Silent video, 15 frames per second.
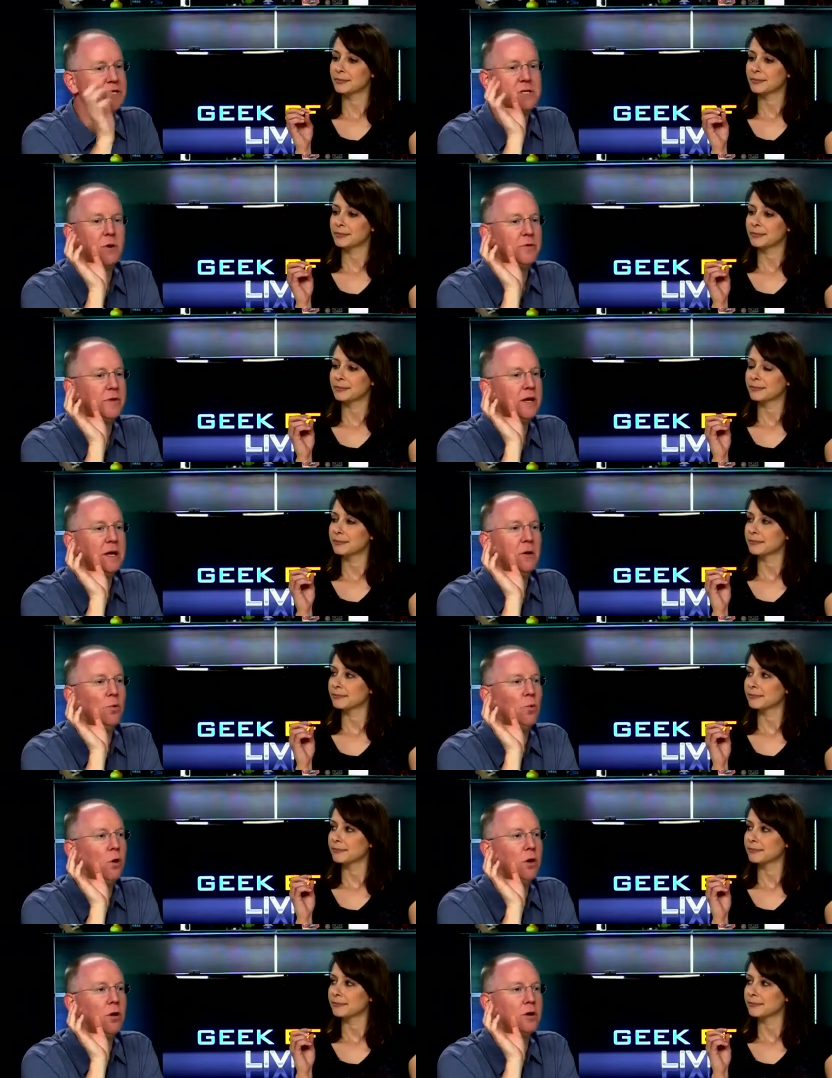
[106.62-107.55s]
Speaker 1: don't think it
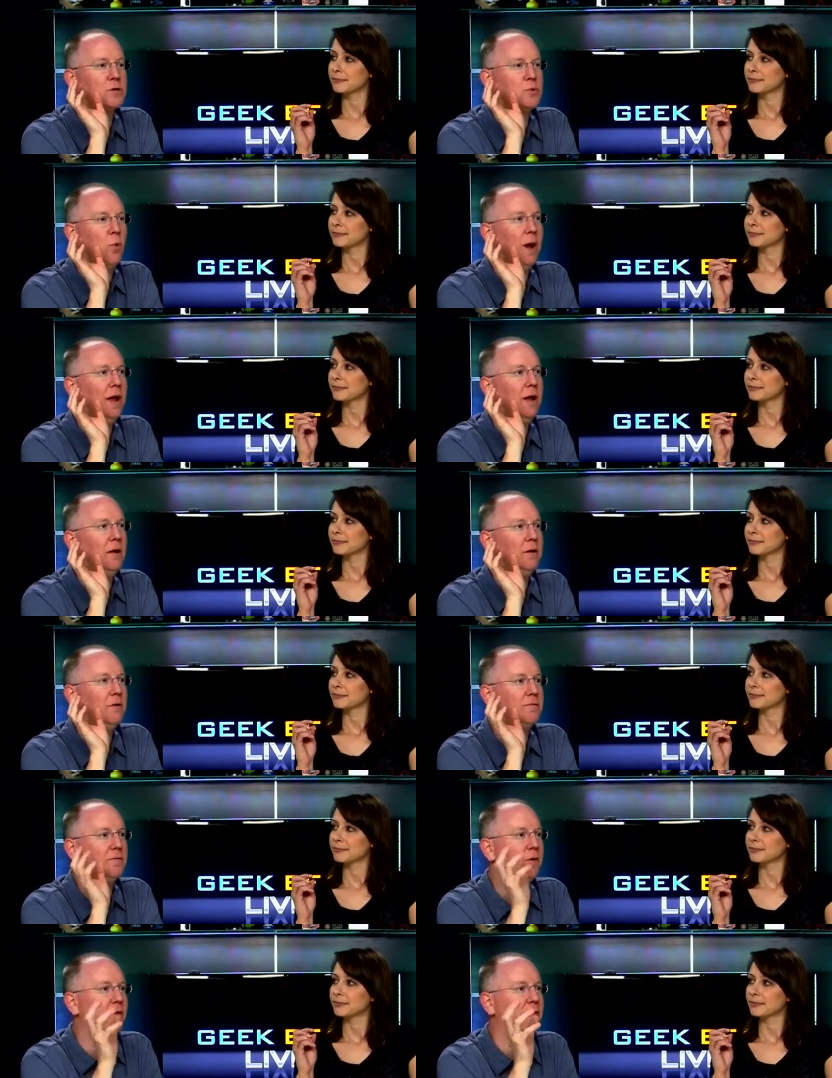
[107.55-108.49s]
works well
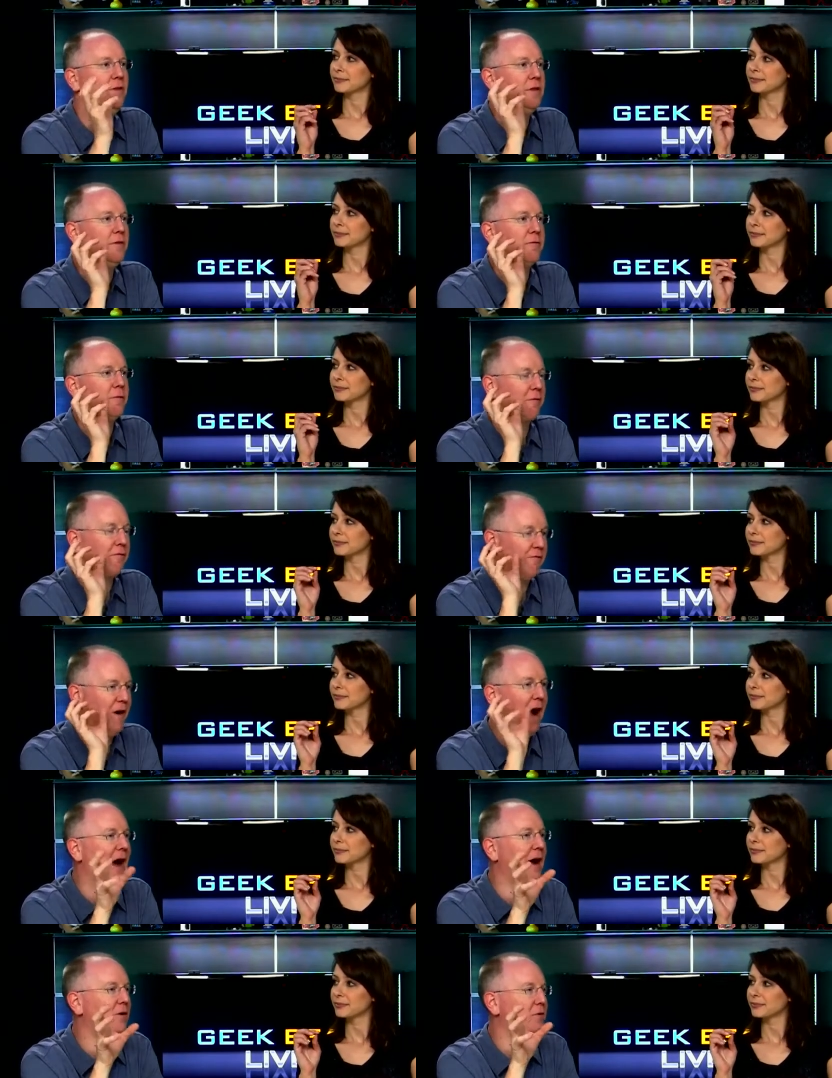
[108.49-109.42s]
for for
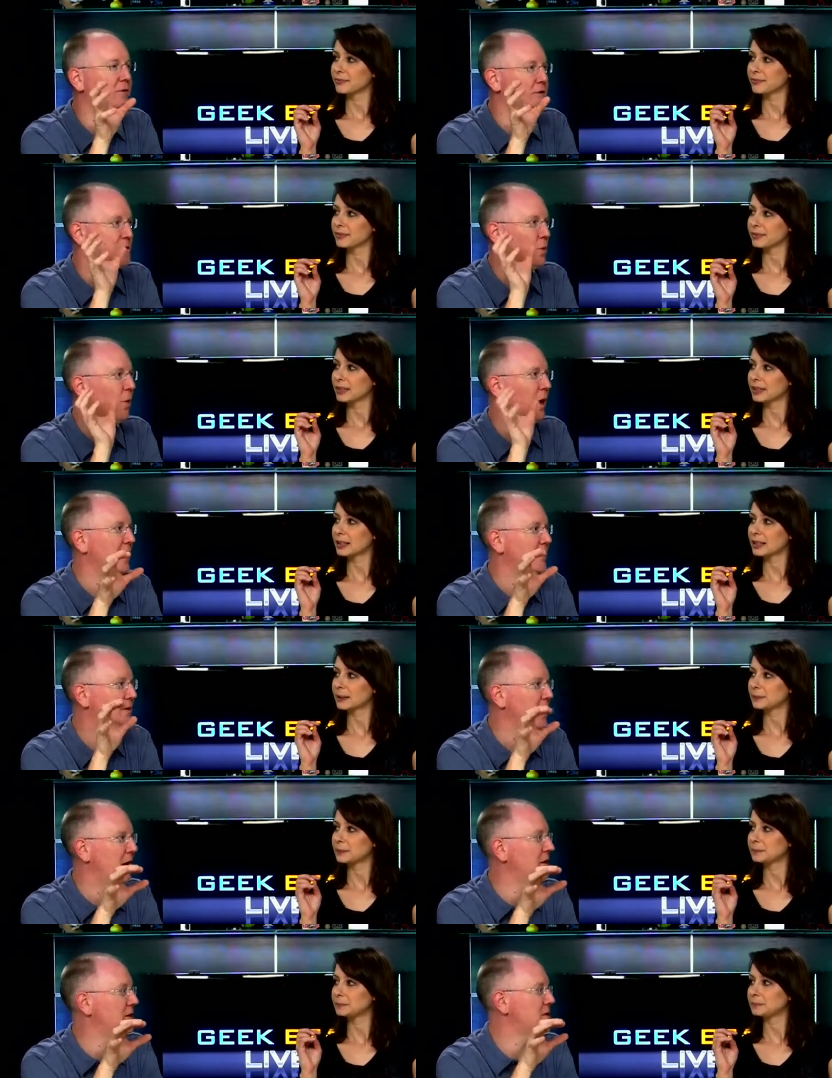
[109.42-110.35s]
files the way it
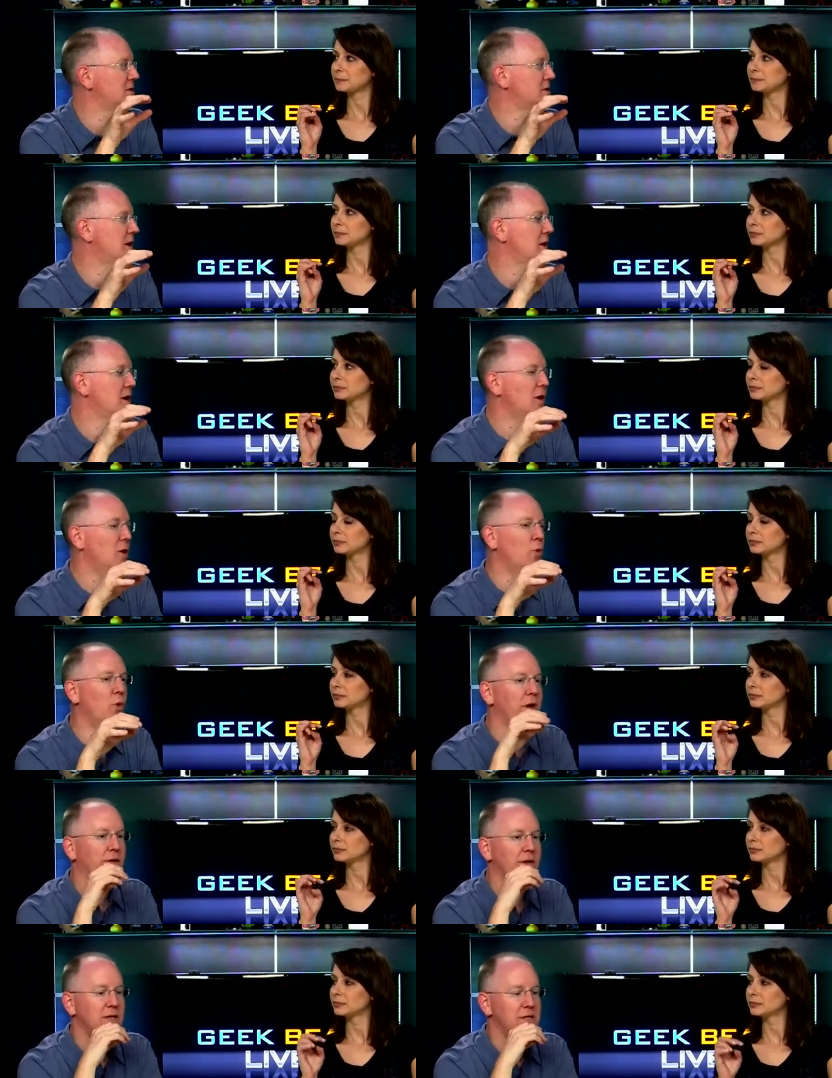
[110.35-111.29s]
does
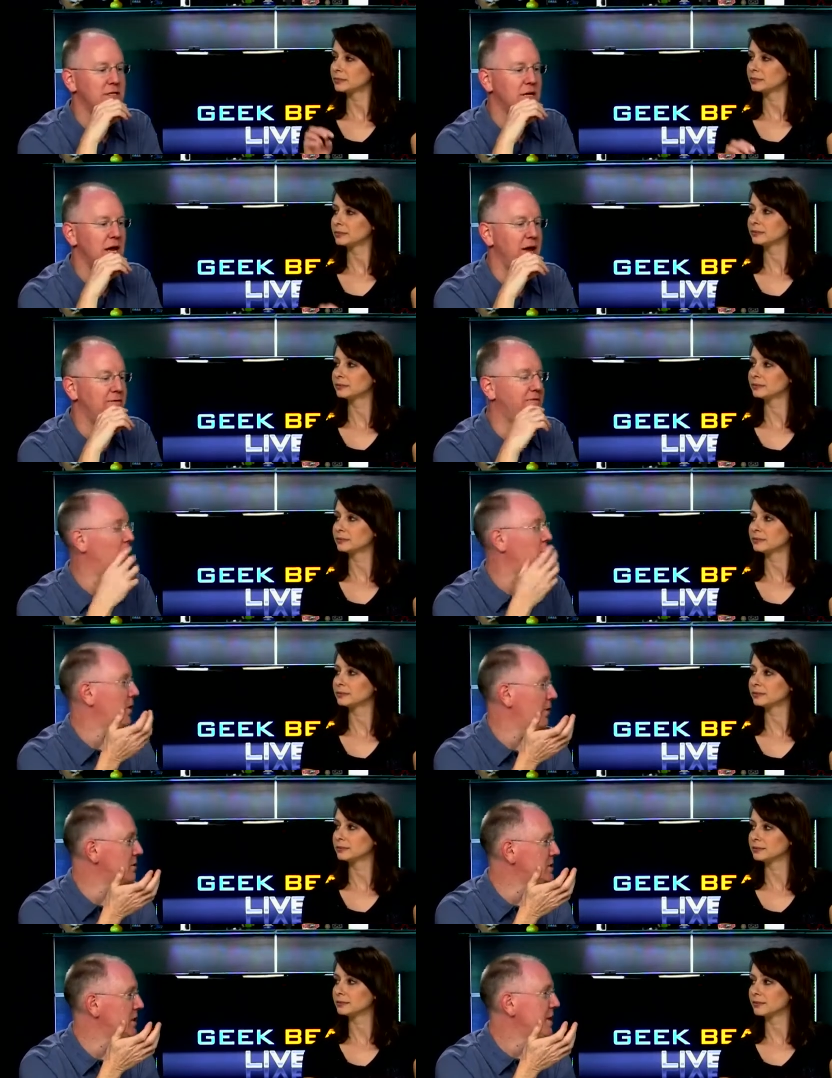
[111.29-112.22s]
with let's say
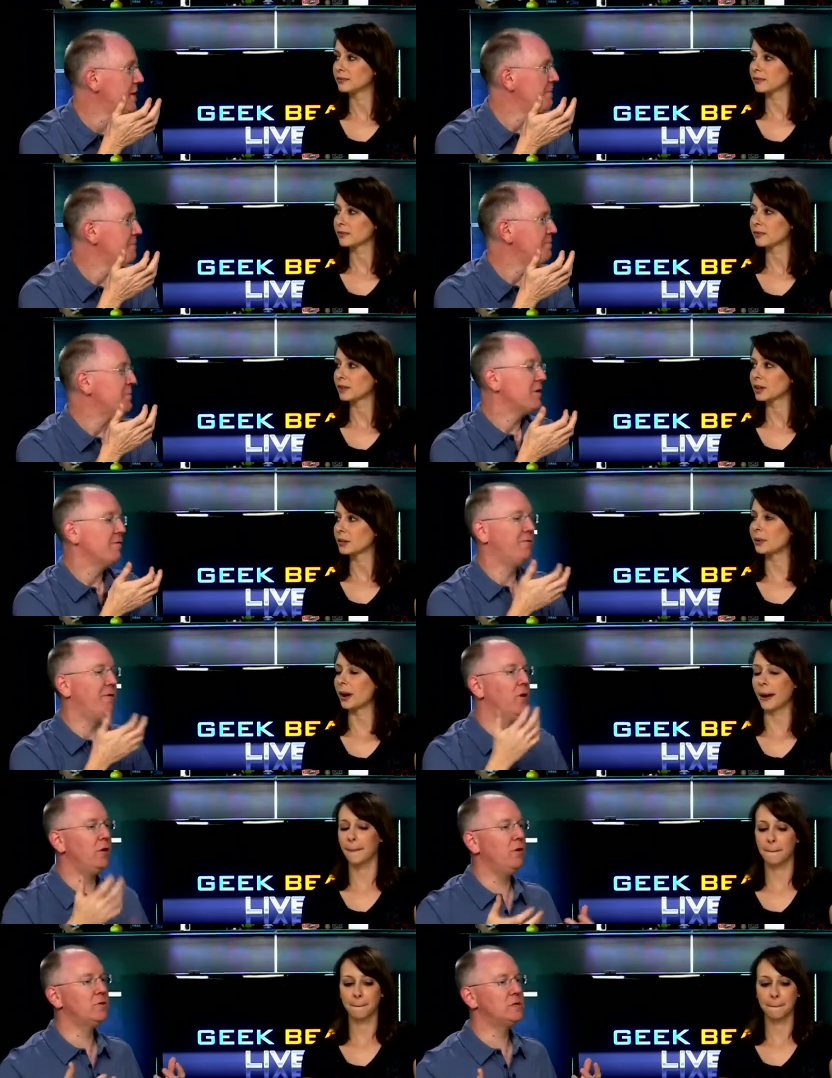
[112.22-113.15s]
photos. Right.
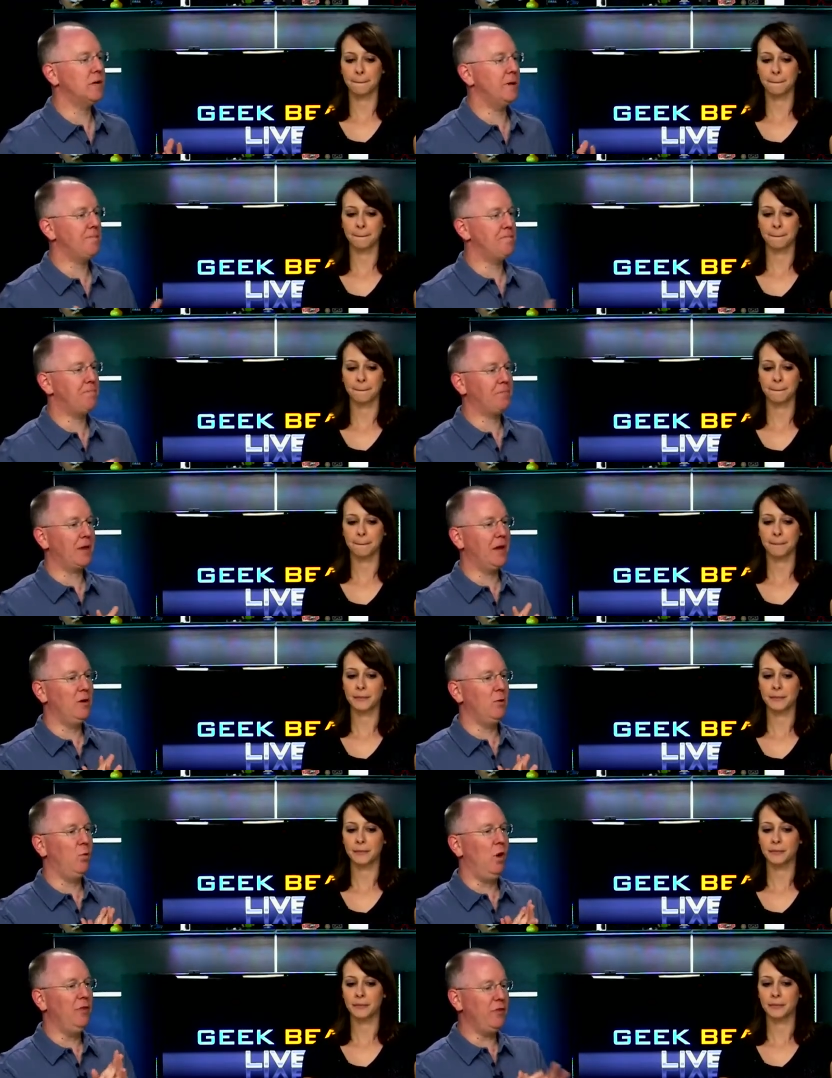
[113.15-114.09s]
Photos
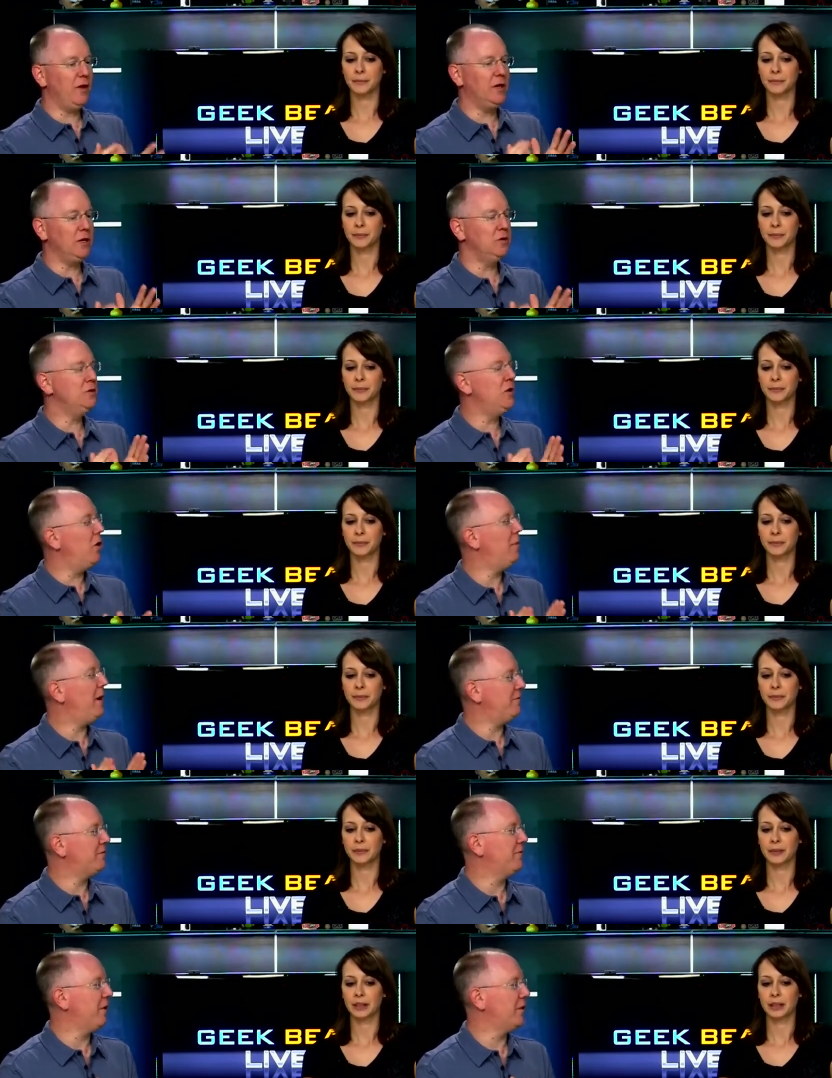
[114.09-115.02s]
one thing you know
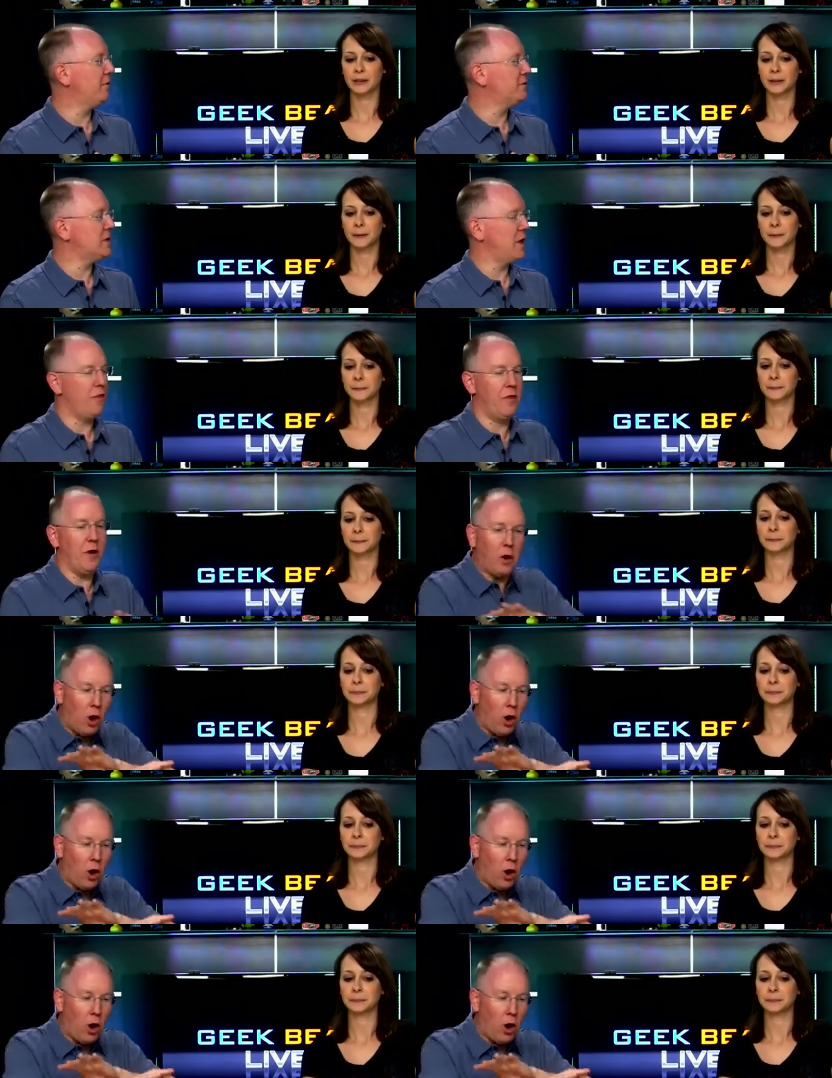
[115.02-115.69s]
about photos, they're